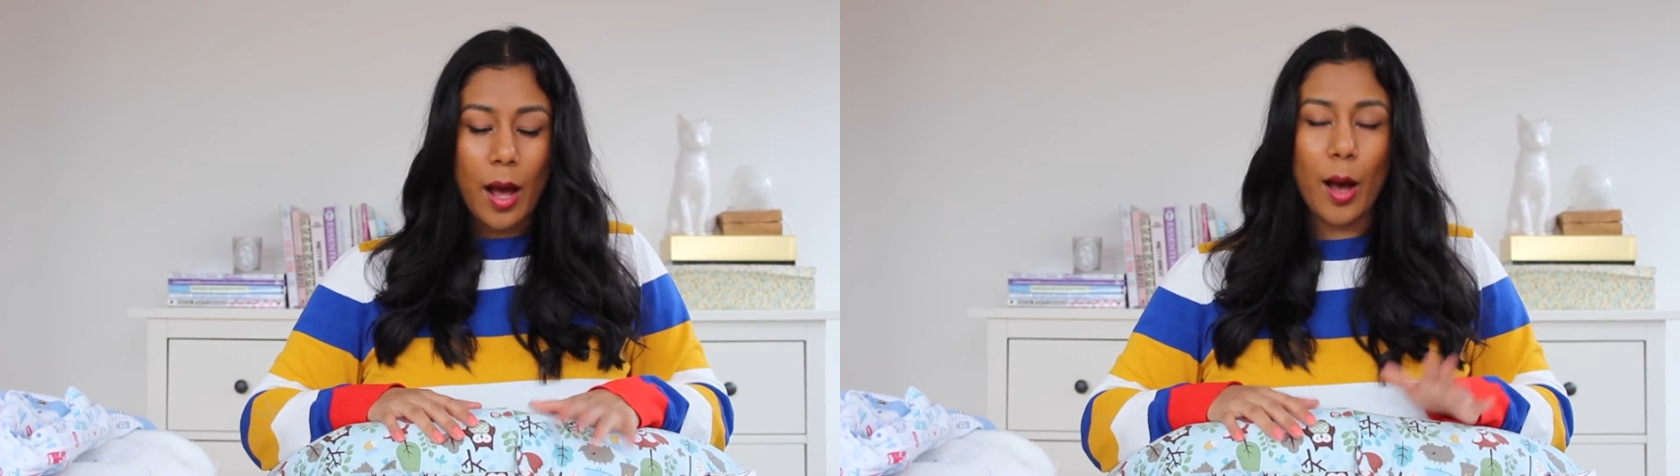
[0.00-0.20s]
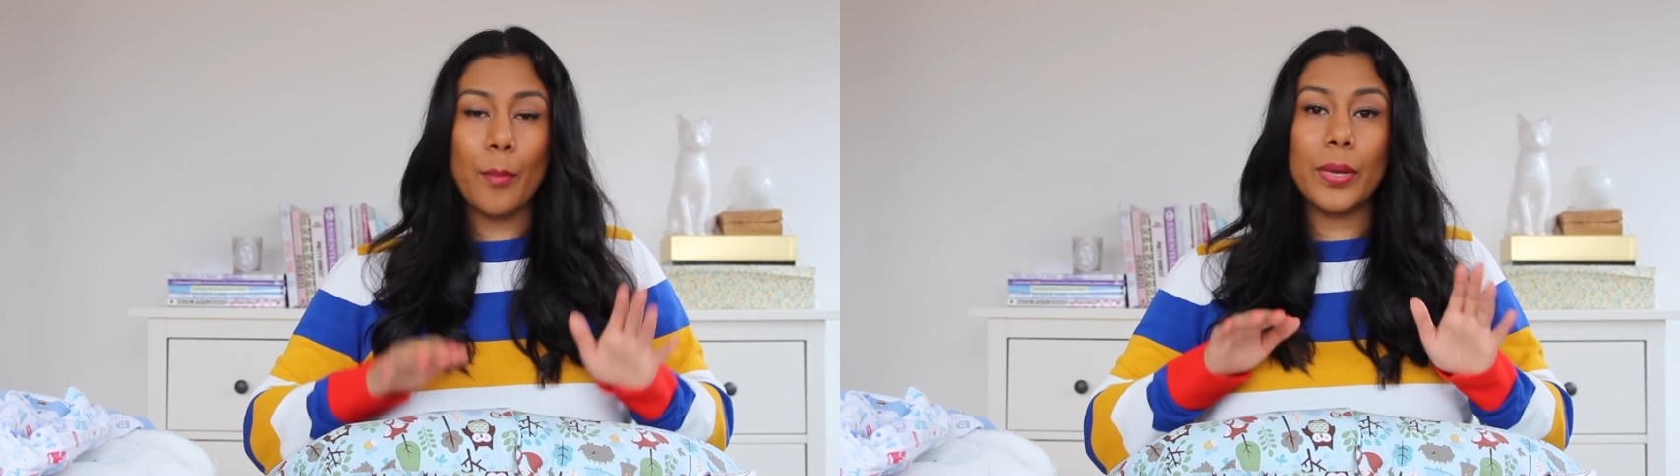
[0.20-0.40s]

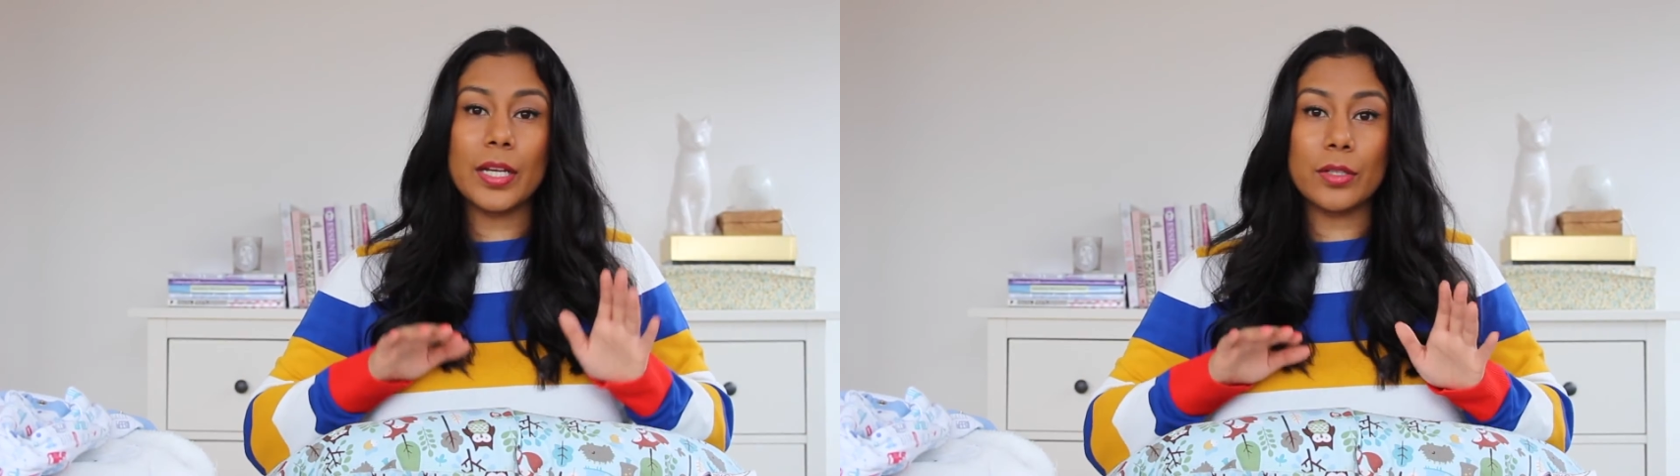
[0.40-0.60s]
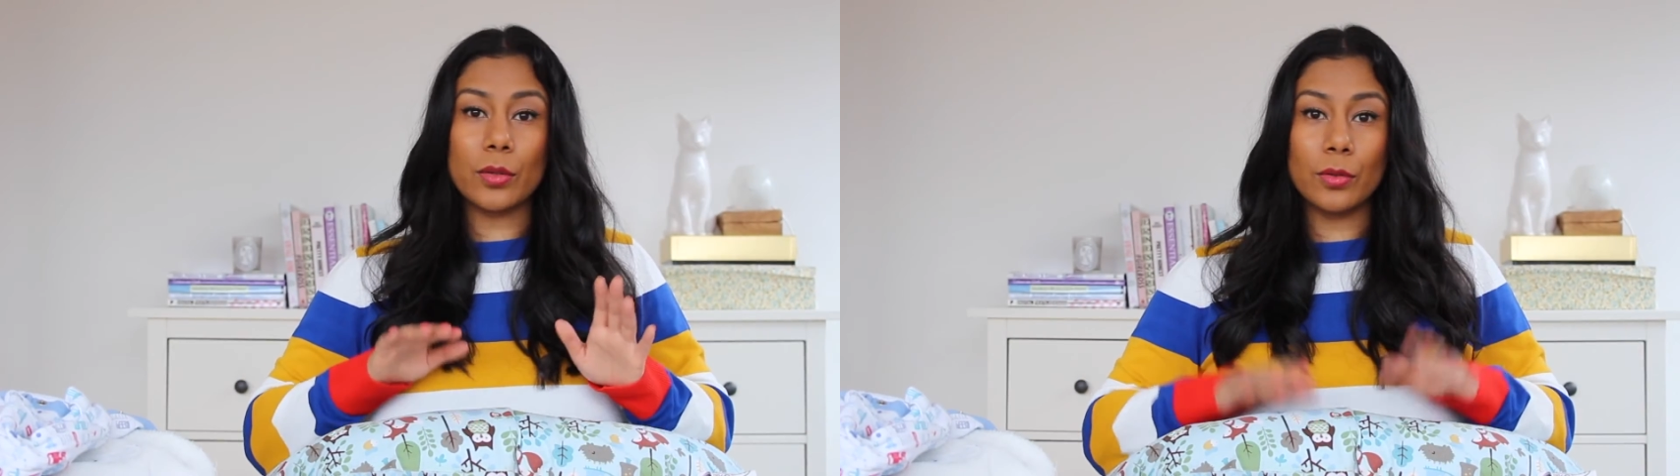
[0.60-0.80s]
but
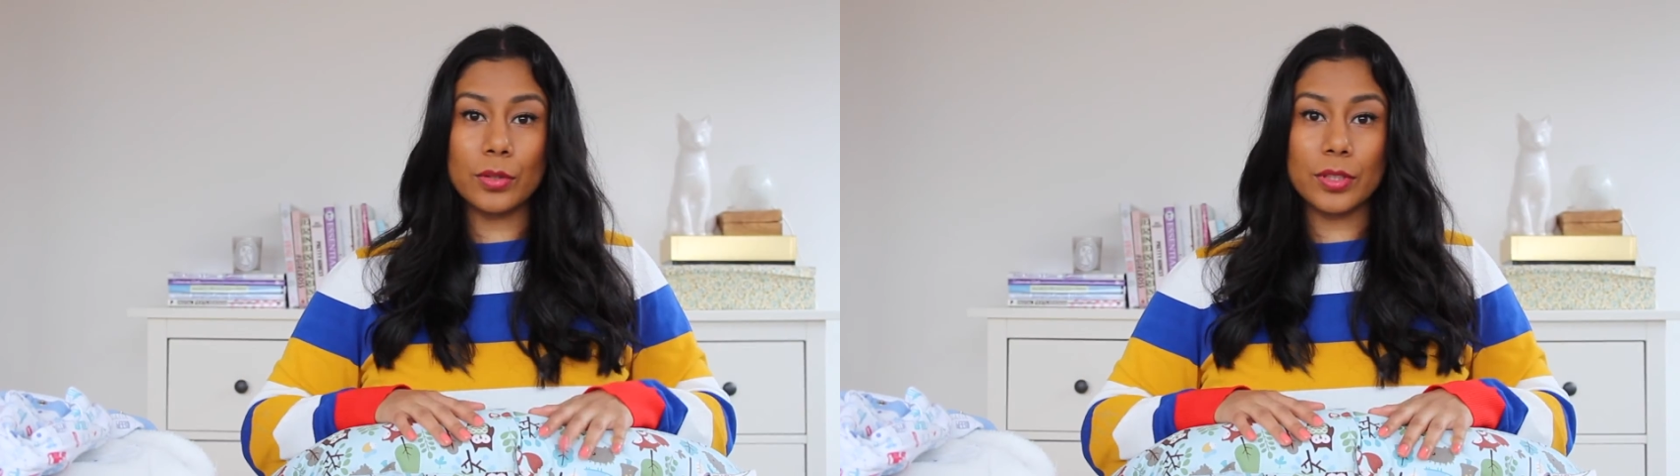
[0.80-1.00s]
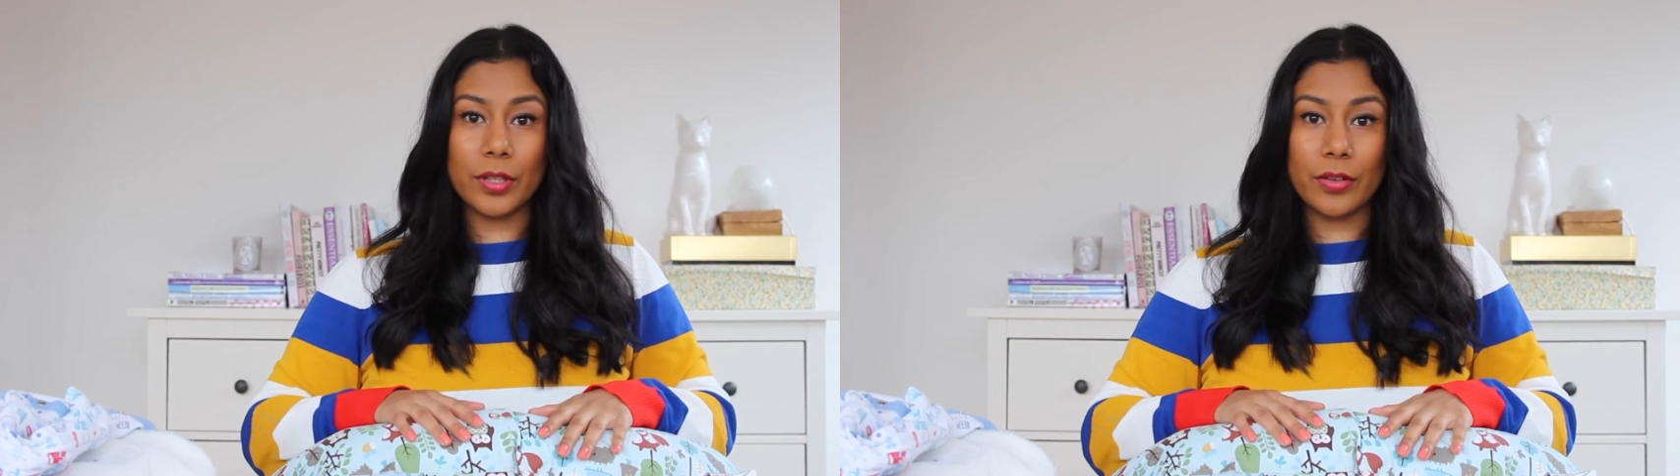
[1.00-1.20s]
it's
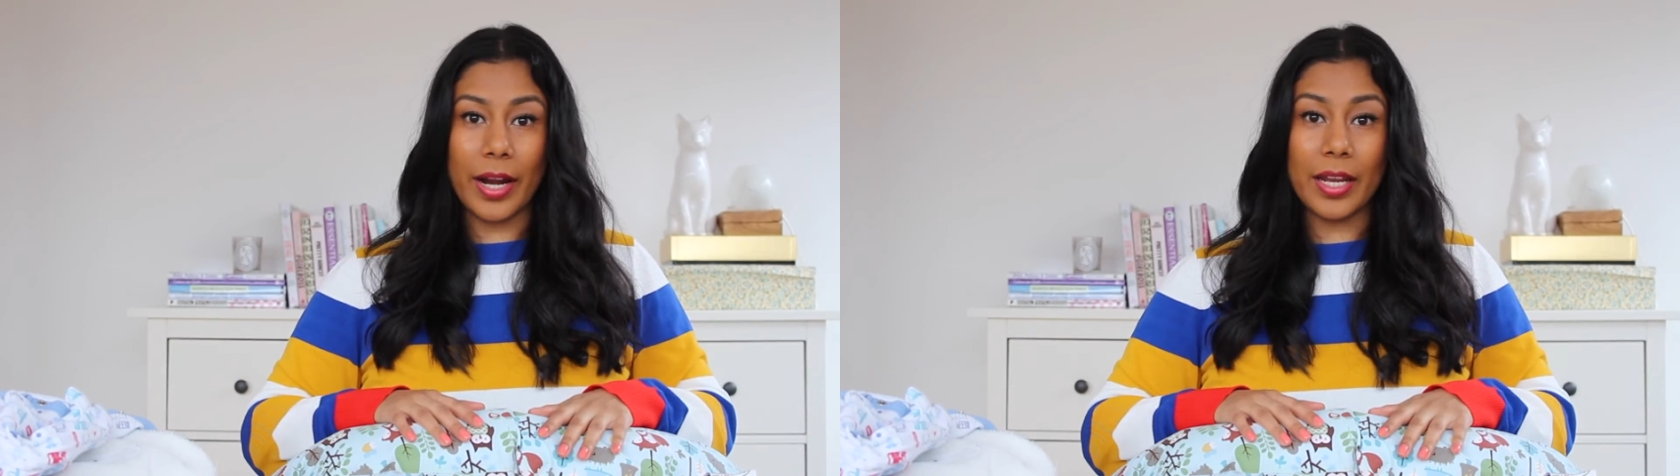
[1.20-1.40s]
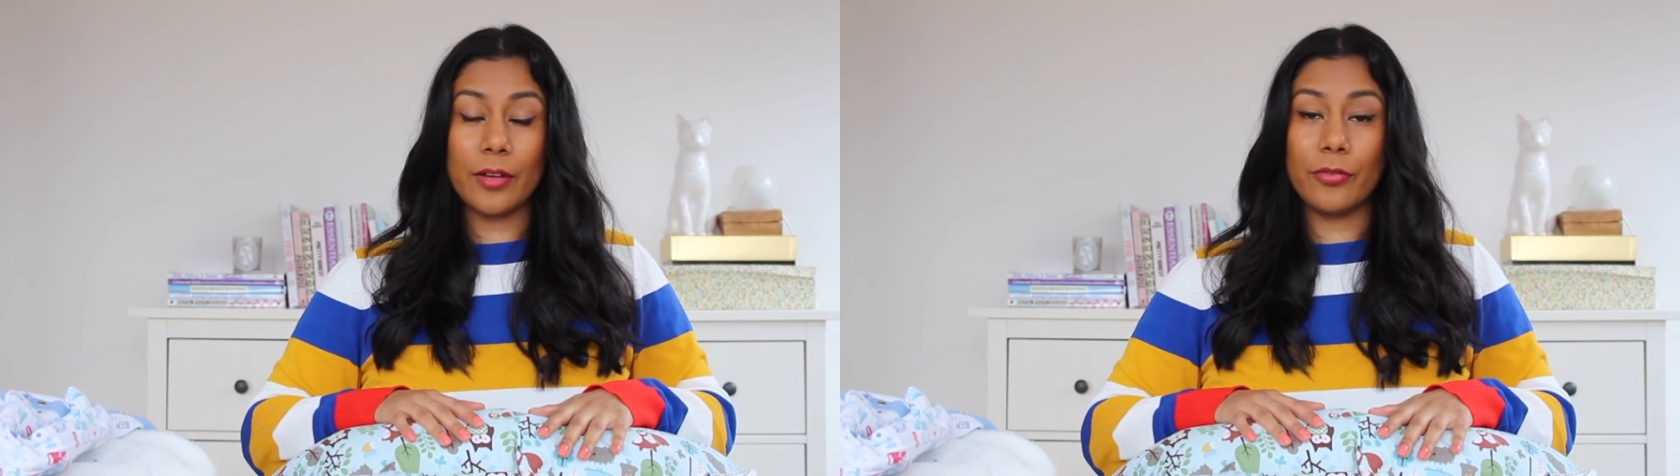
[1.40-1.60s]
also
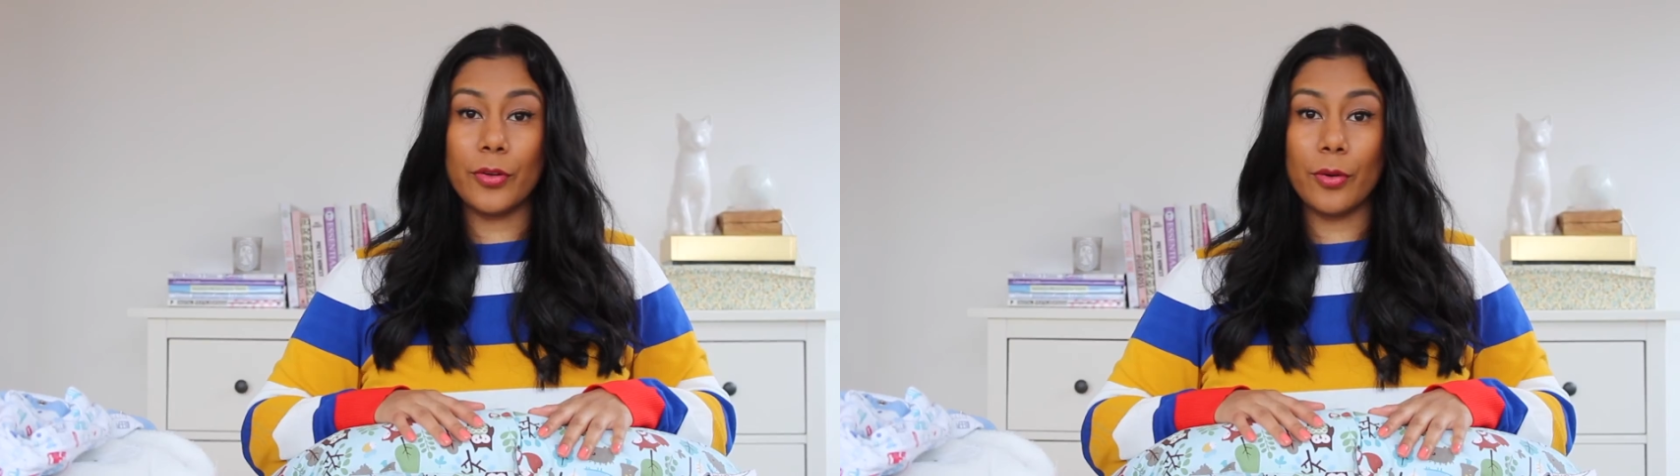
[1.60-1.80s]
great if